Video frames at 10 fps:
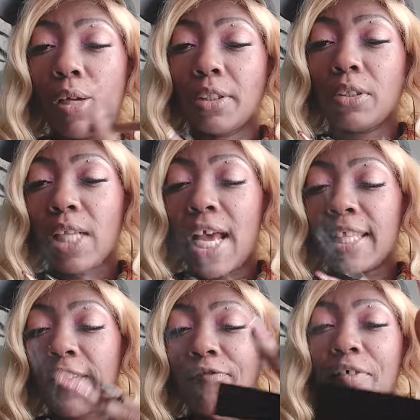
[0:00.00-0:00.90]
on how
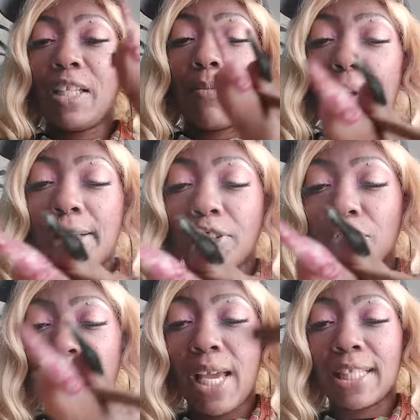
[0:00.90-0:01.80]
they feel about
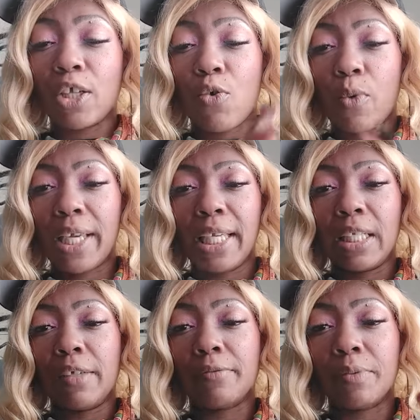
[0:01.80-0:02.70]
you. We got the queen
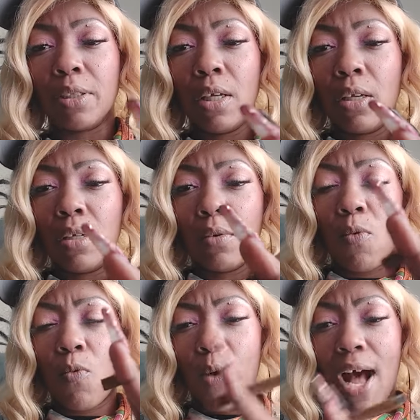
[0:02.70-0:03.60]
of
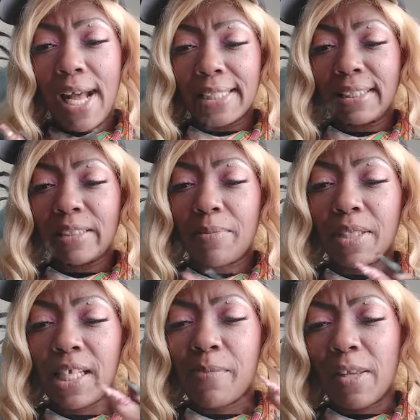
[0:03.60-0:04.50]
wands up in
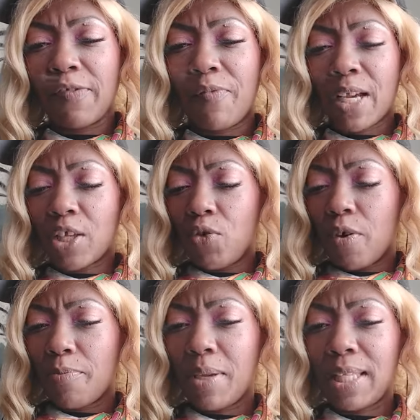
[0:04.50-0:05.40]
this motherfucker. You
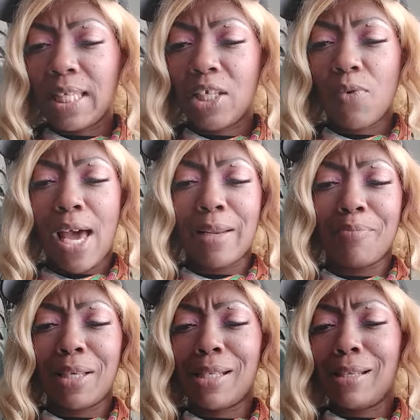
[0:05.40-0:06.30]
appealing. You got a
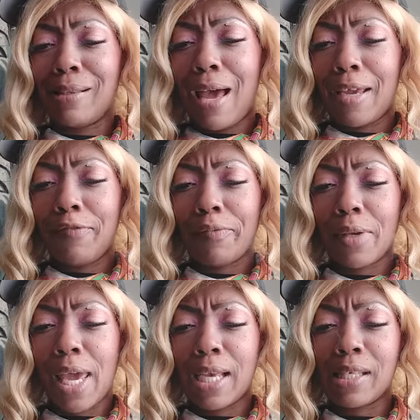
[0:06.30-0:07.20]
busy life.
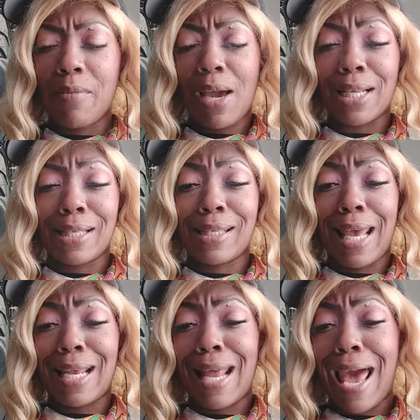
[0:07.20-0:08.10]
Okay. Somebody is
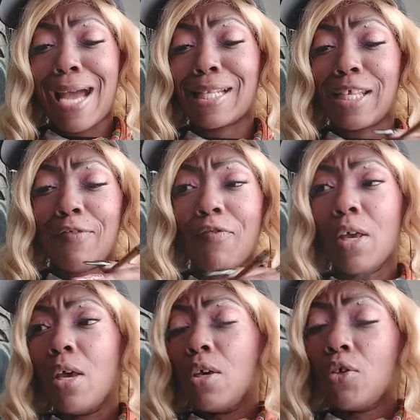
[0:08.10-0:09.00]
staying active.
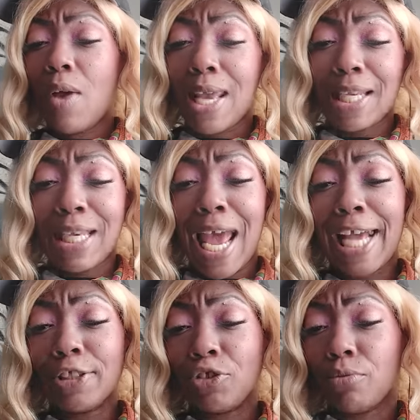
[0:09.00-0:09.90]
You got a
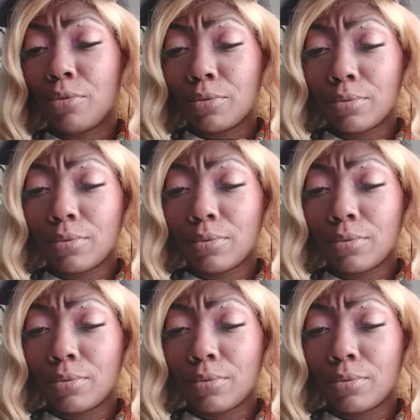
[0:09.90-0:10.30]
natural,